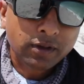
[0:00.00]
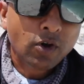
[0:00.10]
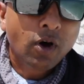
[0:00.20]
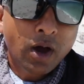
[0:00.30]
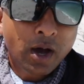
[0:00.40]

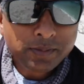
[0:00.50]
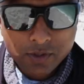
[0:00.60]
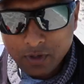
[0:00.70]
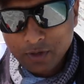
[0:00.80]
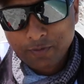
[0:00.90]
your
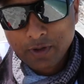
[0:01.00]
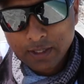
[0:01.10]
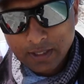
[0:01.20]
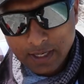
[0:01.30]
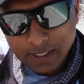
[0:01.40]
arms are gonna feel
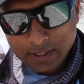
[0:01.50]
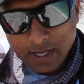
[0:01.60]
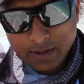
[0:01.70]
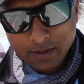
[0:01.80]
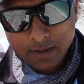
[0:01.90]
it the next day.